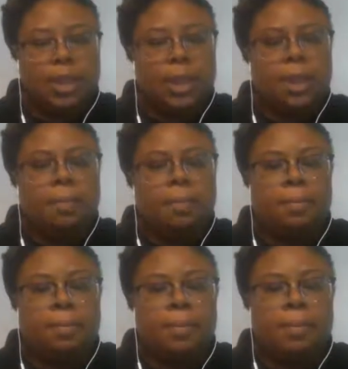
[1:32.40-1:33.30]
And
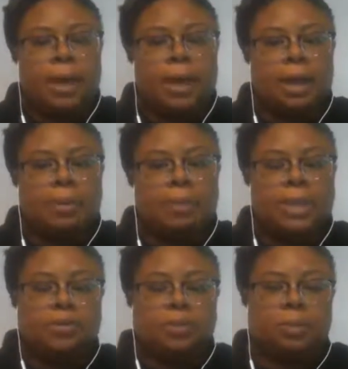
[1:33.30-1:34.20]

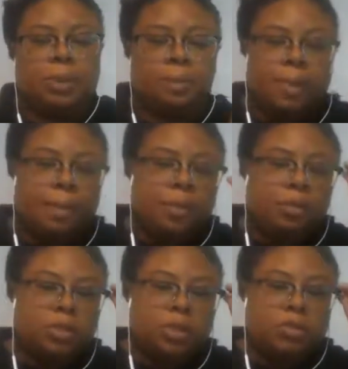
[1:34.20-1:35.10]
please remember that
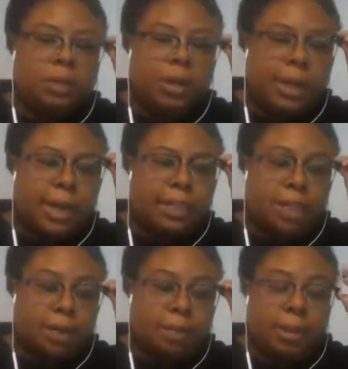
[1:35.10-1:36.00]
most of what I
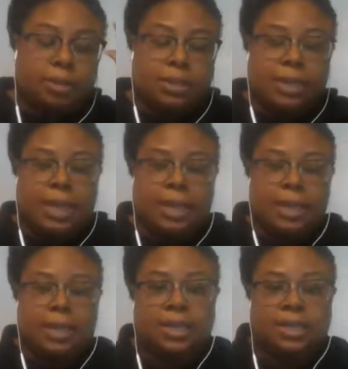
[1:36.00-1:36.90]
talk about today
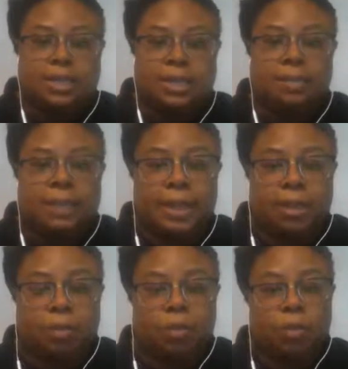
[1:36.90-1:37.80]
is
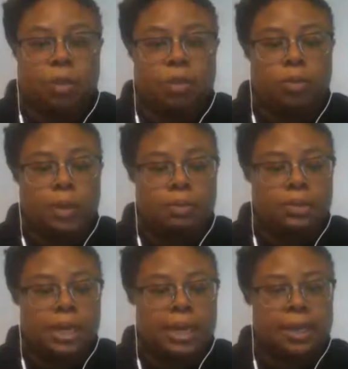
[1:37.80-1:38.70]
available on the
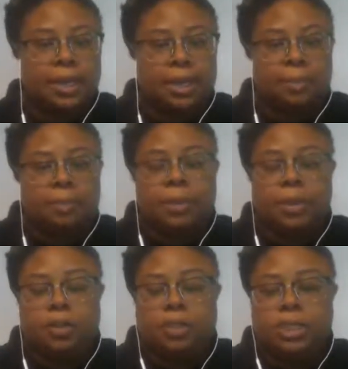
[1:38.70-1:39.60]
website
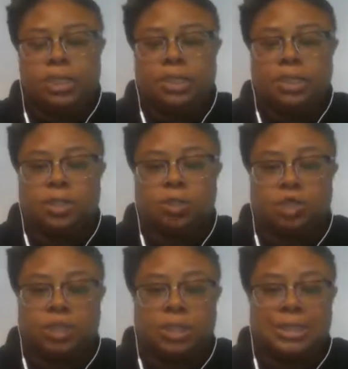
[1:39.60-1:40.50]

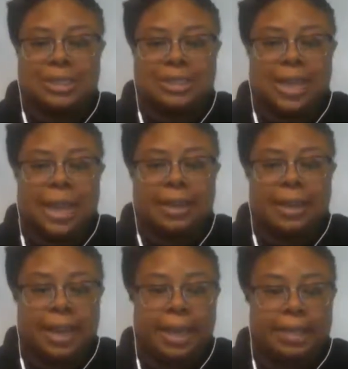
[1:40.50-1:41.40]

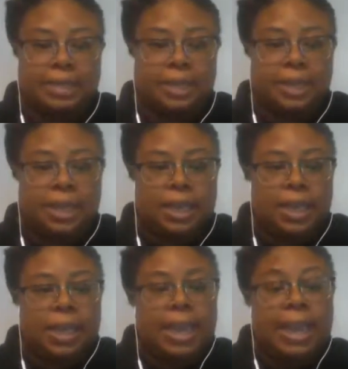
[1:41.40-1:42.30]
puregeniussolutions.net,
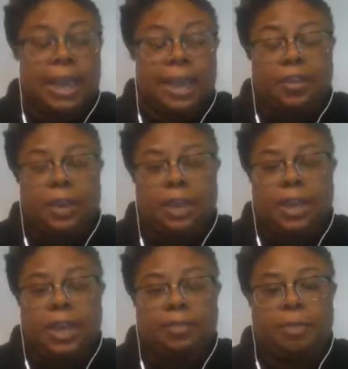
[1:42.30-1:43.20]
and you can
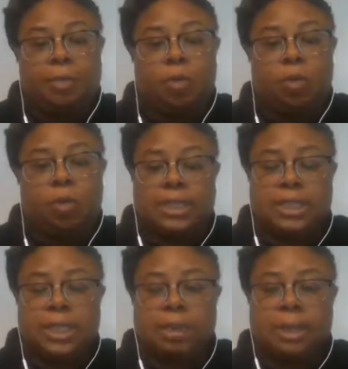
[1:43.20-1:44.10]
get even more
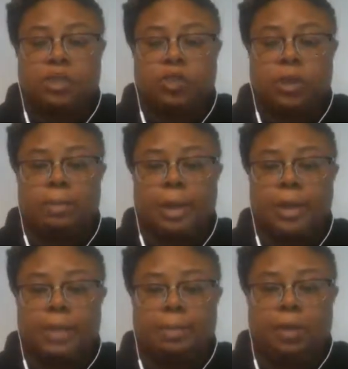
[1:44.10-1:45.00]
detail by joining my
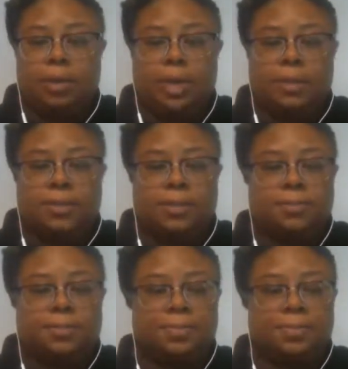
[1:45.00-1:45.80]
email list.